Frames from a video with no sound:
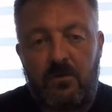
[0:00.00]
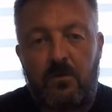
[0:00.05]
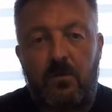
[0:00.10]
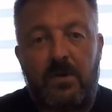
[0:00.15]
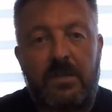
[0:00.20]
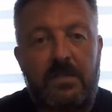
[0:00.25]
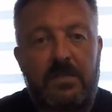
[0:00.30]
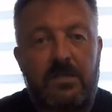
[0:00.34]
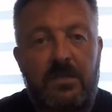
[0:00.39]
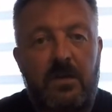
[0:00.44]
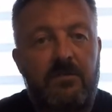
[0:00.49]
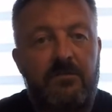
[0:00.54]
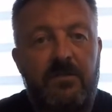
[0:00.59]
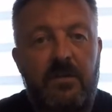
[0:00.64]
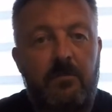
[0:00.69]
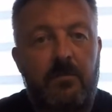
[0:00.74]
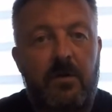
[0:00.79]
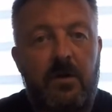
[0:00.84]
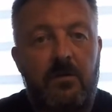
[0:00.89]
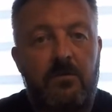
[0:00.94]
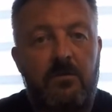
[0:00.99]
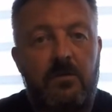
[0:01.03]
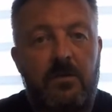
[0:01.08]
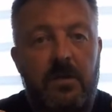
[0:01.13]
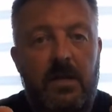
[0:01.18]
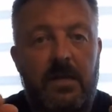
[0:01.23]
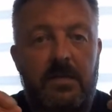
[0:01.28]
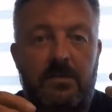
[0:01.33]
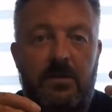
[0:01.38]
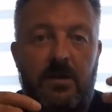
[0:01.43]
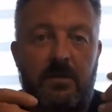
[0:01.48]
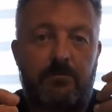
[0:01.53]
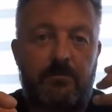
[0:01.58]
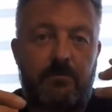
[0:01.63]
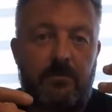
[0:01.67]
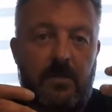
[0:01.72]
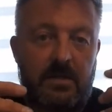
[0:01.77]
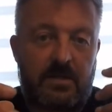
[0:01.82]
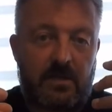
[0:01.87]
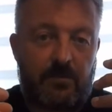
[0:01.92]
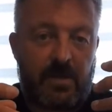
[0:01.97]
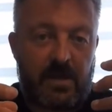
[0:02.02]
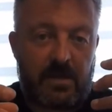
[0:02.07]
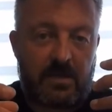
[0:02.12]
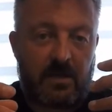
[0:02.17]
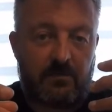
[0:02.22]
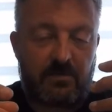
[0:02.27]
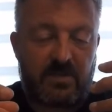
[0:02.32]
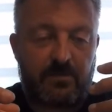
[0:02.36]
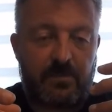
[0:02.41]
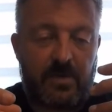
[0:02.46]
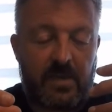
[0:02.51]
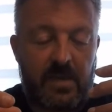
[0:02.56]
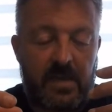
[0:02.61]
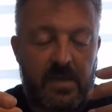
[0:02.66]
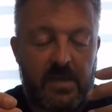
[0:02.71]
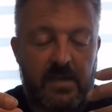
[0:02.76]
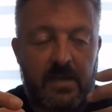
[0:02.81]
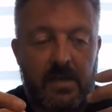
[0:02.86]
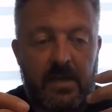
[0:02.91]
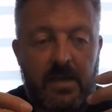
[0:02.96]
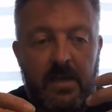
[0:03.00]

windsurfing mode as I as I picked up speed.